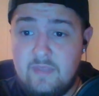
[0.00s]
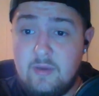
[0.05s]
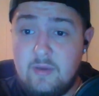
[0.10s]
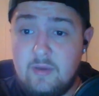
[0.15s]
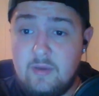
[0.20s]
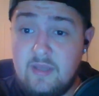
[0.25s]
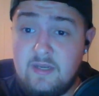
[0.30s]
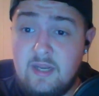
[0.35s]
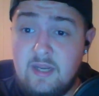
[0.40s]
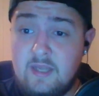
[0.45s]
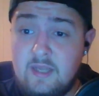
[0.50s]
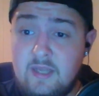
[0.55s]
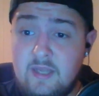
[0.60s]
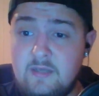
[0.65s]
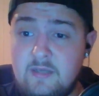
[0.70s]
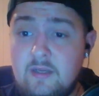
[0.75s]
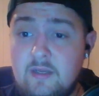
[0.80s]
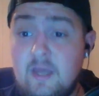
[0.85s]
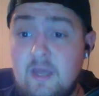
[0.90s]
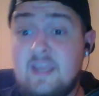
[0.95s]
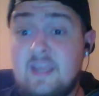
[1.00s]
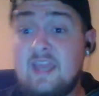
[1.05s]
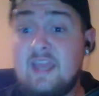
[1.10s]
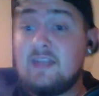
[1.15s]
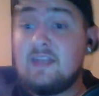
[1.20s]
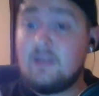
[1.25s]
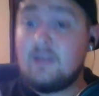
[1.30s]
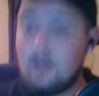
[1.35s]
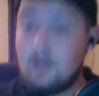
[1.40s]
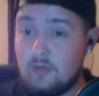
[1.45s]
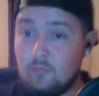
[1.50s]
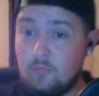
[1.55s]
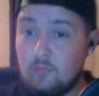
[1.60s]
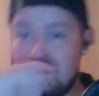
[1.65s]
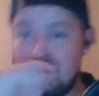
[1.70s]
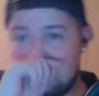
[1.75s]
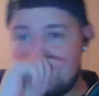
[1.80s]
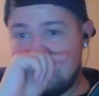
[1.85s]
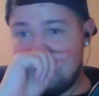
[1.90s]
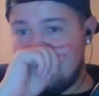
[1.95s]
And again,
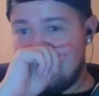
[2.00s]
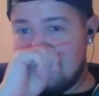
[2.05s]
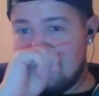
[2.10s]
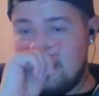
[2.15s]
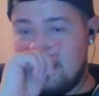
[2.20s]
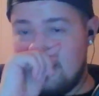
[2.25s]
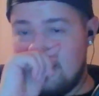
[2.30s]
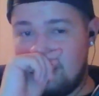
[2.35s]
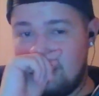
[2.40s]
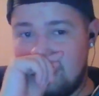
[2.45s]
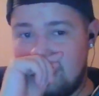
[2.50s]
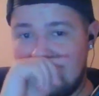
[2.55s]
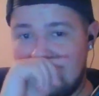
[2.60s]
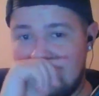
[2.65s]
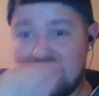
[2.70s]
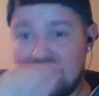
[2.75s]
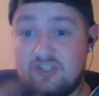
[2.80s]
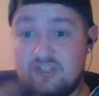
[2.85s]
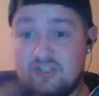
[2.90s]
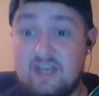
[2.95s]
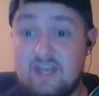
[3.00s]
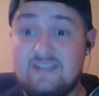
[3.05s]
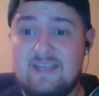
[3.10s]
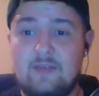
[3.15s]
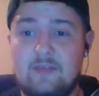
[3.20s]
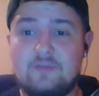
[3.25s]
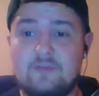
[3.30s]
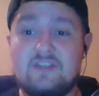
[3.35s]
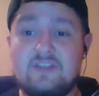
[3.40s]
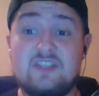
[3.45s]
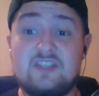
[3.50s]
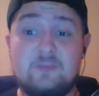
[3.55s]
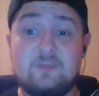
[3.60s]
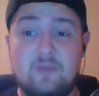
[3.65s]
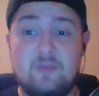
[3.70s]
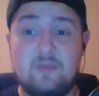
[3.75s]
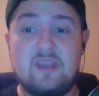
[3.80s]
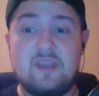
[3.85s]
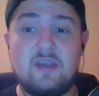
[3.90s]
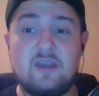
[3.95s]
something that I really like in the chat, Taylor says,
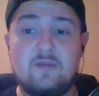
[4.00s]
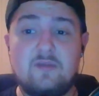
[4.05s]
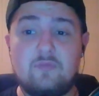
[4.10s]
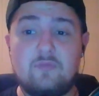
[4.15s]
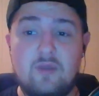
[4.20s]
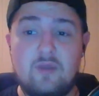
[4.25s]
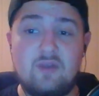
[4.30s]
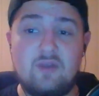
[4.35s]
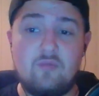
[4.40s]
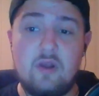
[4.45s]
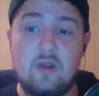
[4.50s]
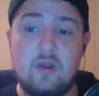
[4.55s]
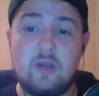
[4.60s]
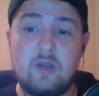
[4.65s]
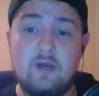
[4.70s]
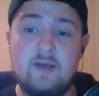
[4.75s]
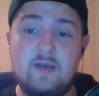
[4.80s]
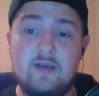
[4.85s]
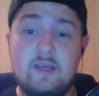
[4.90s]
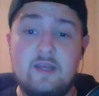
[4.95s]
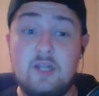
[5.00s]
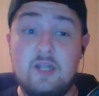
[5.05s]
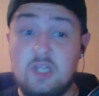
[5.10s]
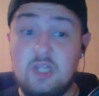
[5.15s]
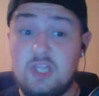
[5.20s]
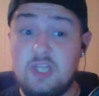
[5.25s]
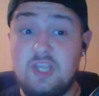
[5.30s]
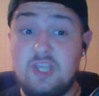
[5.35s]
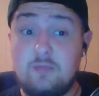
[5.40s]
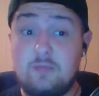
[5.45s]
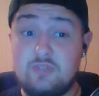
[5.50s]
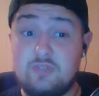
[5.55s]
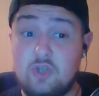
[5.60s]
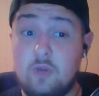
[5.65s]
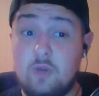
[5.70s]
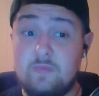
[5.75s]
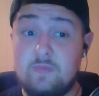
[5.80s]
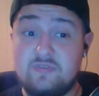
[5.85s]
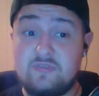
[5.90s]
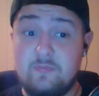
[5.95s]
speaking of Greg Rucka, Liam
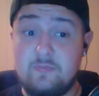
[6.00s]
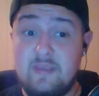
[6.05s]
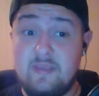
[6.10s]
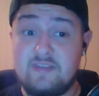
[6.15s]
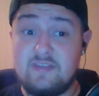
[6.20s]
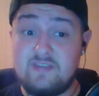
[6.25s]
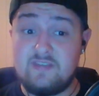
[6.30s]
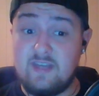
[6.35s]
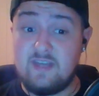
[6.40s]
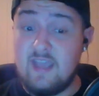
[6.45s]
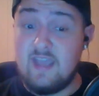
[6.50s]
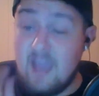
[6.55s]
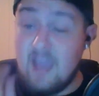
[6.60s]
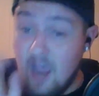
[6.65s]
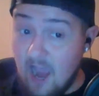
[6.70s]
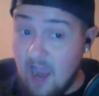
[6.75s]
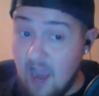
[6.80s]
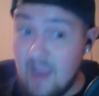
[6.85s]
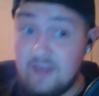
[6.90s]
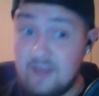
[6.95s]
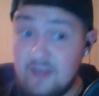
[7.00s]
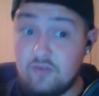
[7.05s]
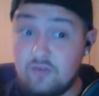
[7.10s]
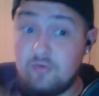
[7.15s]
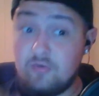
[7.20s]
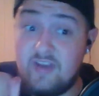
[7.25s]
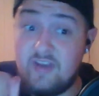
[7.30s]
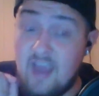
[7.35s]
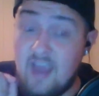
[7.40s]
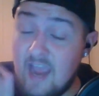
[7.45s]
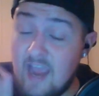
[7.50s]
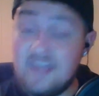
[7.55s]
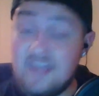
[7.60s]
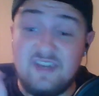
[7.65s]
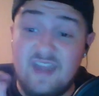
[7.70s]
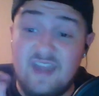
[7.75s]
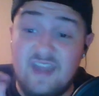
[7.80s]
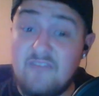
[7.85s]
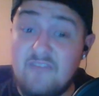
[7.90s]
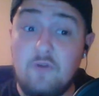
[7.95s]
Sharp is amazing. I agree. I
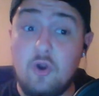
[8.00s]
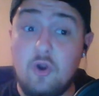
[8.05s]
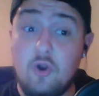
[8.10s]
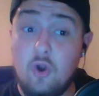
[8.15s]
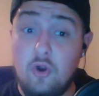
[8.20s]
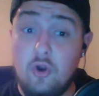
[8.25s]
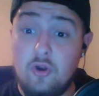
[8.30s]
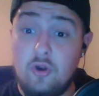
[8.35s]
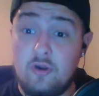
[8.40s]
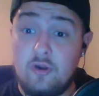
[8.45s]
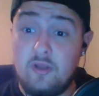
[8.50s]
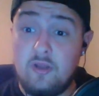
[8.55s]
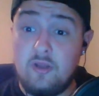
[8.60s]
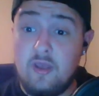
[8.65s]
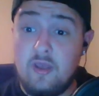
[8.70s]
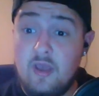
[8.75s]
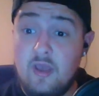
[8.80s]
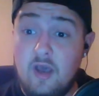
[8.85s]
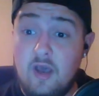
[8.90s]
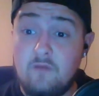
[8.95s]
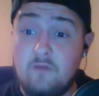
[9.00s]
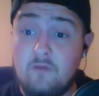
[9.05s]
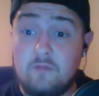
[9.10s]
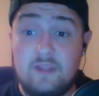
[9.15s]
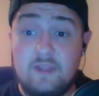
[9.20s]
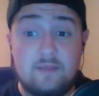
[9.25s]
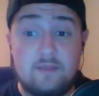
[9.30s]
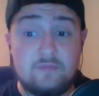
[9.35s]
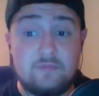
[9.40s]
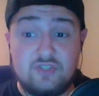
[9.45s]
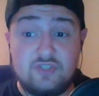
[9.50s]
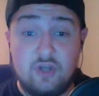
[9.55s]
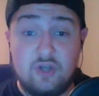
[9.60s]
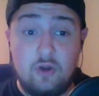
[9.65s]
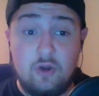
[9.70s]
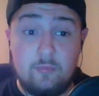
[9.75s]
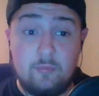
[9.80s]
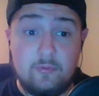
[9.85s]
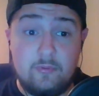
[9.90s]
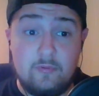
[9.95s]
had never heard of Liam
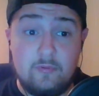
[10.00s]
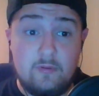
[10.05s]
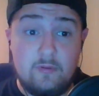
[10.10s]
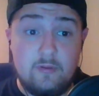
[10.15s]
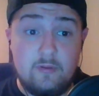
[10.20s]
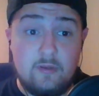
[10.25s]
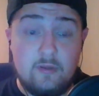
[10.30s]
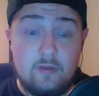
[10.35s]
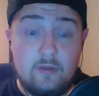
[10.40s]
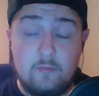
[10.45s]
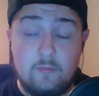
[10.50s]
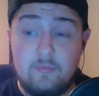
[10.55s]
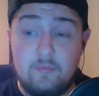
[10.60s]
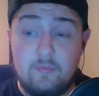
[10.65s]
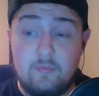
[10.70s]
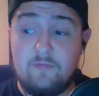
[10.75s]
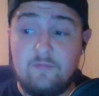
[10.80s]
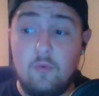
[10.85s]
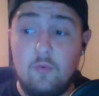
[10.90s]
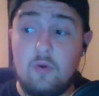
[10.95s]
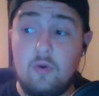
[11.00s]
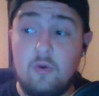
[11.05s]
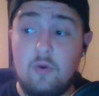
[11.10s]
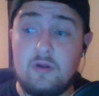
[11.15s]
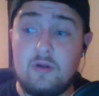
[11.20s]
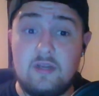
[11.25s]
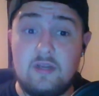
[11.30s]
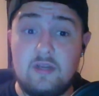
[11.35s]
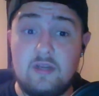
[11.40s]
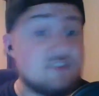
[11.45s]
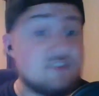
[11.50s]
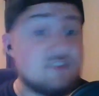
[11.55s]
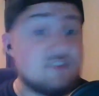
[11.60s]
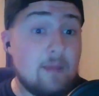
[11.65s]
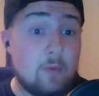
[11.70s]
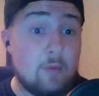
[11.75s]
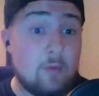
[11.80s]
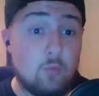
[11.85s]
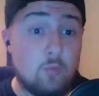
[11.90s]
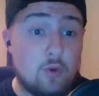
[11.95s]
Sharp before his
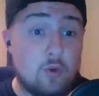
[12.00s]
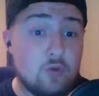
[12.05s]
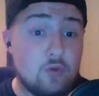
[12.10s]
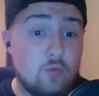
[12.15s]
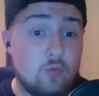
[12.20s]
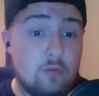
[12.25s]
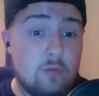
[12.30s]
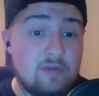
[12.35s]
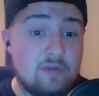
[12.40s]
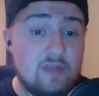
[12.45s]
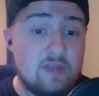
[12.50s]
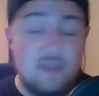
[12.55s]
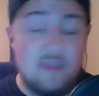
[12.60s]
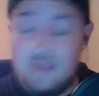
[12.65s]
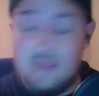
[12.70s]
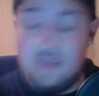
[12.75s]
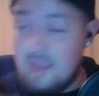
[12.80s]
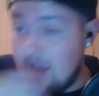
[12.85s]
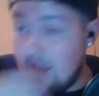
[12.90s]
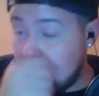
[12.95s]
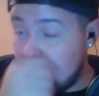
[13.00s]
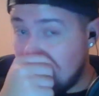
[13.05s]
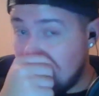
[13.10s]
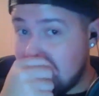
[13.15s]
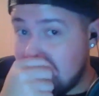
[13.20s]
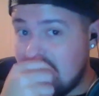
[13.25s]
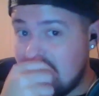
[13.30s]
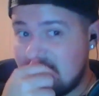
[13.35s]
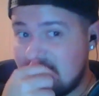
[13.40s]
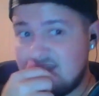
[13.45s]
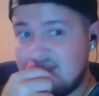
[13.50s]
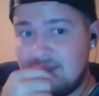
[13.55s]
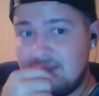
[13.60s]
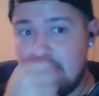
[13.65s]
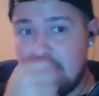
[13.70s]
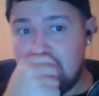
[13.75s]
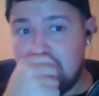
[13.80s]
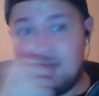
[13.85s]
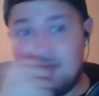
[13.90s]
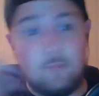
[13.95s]
time on Wonder Woman. And when they did
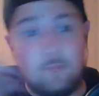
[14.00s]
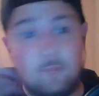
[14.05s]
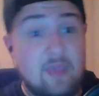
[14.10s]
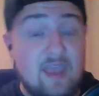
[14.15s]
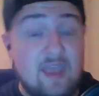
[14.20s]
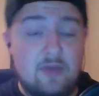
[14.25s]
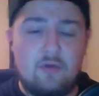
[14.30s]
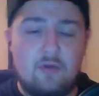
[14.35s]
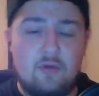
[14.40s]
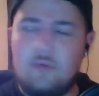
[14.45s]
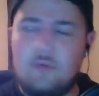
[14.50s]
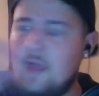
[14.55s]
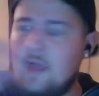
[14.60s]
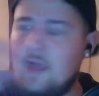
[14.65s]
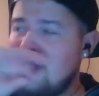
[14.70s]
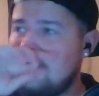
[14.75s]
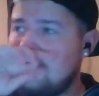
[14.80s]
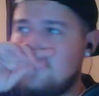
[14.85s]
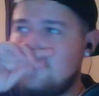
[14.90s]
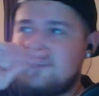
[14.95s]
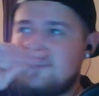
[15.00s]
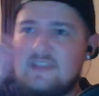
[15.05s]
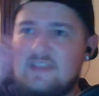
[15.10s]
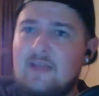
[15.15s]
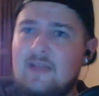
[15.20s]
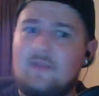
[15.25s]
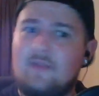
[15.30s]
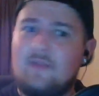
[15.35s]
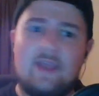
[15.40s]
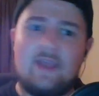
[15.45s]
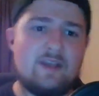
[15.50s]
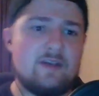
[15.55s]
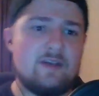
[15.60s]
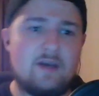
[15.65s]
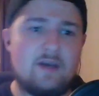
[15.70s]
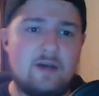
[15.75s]
that big panel, it was at like,